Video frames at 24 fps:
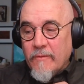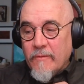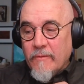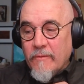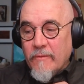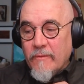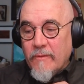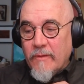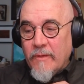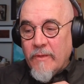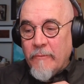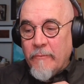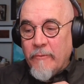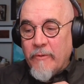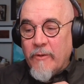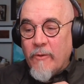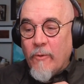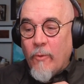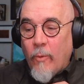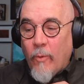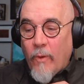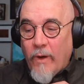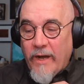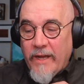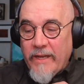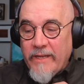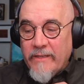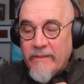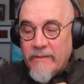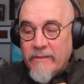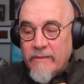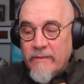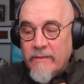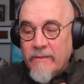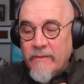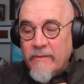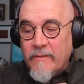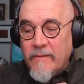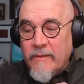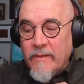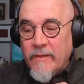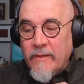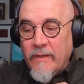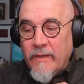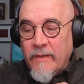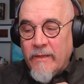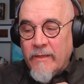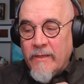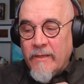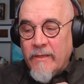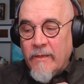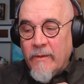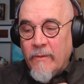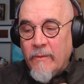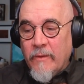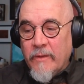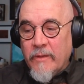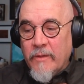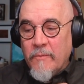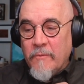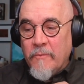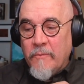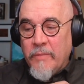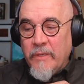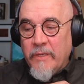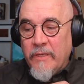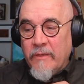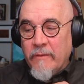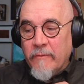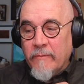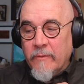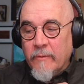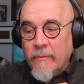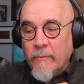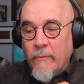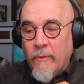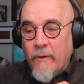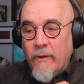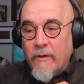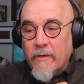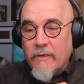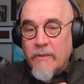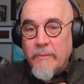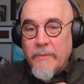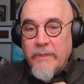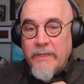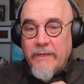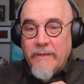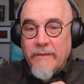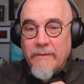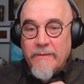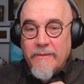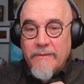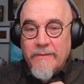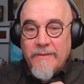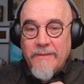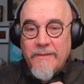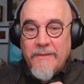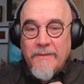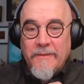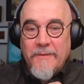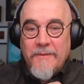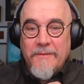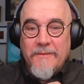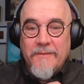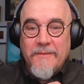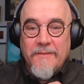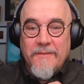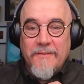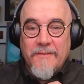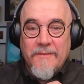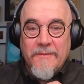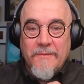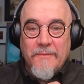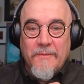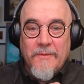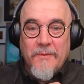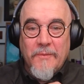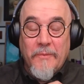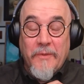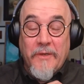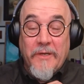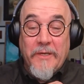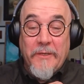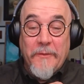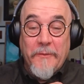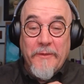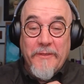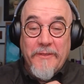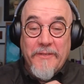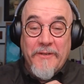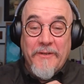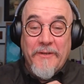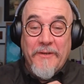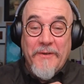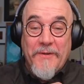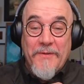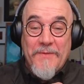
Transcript: it required that I go on a bit of a walkabout, to borrow a term